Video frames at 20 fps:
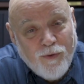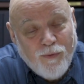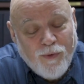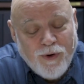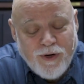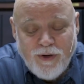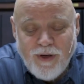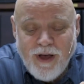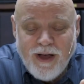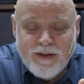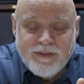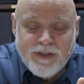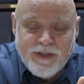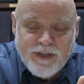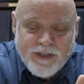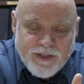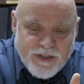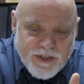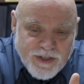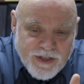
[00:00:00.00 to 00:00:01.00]
When you have to
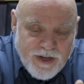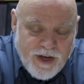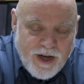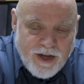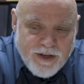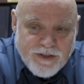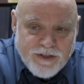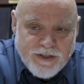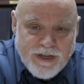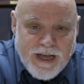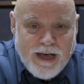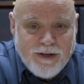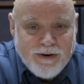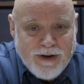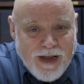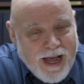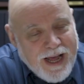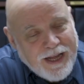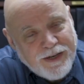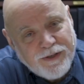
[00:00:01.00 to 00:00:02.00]
discuss how
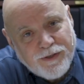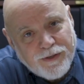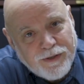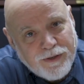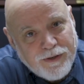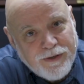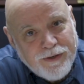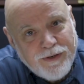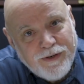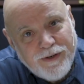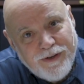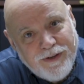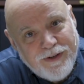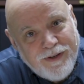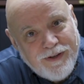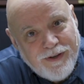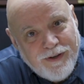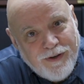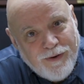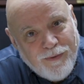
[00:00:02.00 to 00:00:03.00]
to answer,
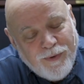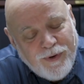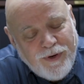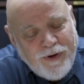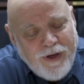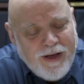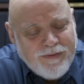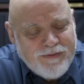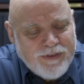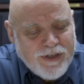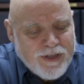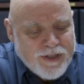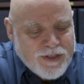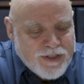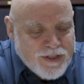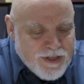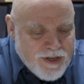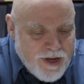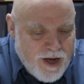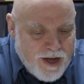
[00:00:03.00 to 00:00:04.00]
when you have to
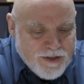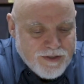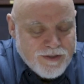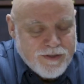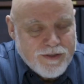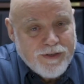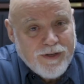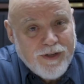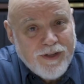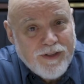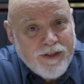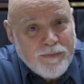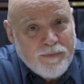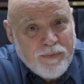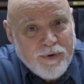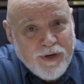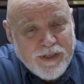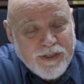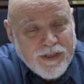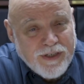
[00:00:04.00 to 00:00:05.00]
discuss the
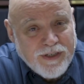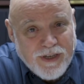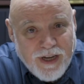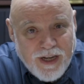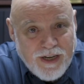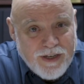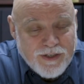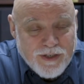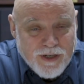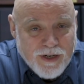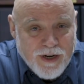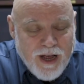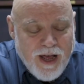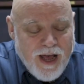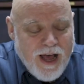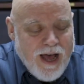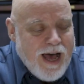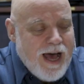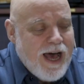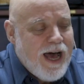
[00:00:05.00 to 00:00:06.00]
presentation,
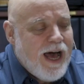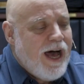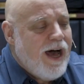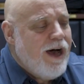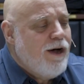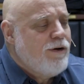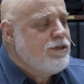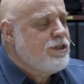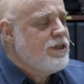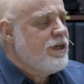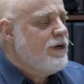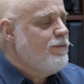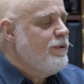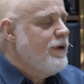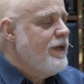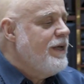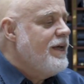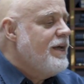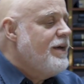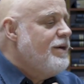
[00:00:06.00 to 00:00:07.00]
how shall
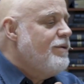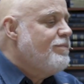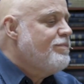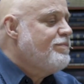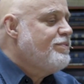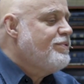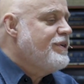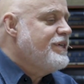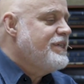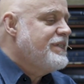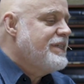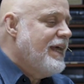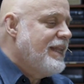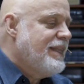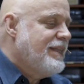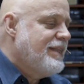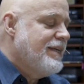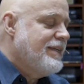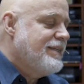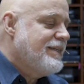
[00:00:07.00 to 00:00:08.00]
we
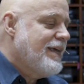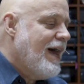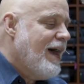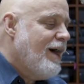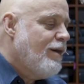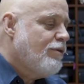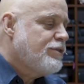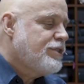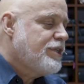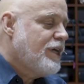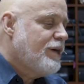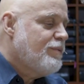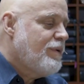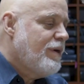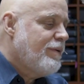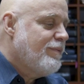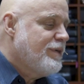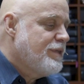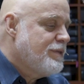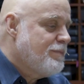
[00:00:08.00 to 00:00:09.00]
present this? How shall
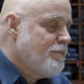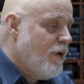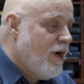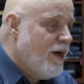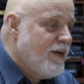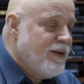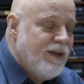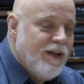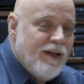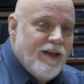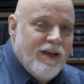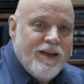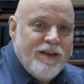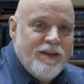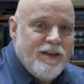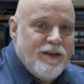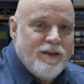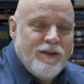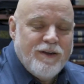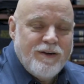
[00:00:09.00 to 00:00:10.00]
we respond?
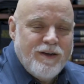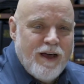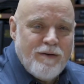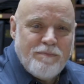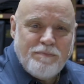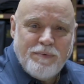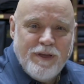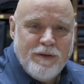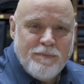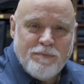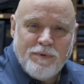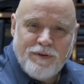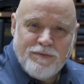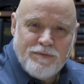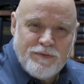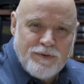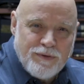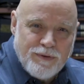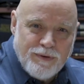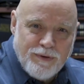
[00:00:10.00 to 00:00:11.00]
You're not people
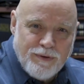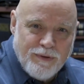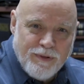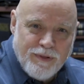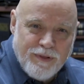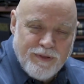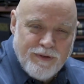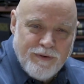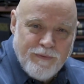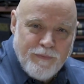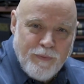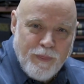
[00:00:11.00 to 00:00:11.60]
of truth.